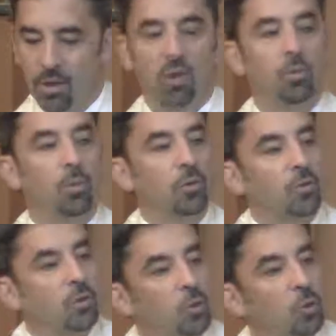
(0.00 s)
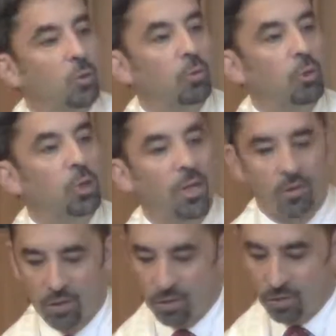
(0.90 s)
To pursue
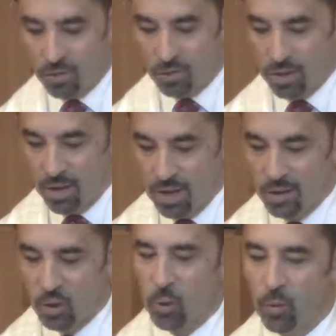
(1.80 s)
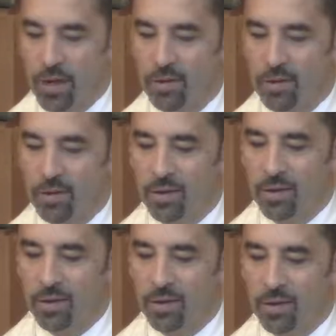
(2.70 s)
justice is to create a
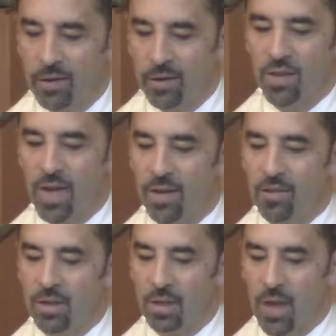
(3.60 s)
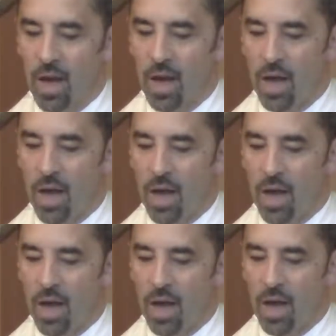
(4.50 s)
society that protects and enlivens every
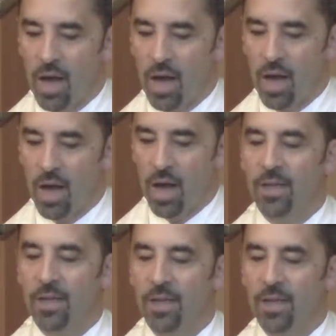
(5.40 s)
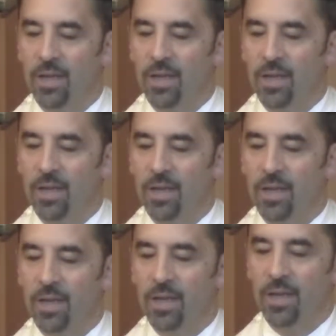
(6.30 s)
citizen and judges with
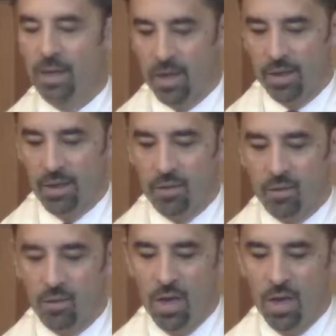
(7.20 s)
loving kindness.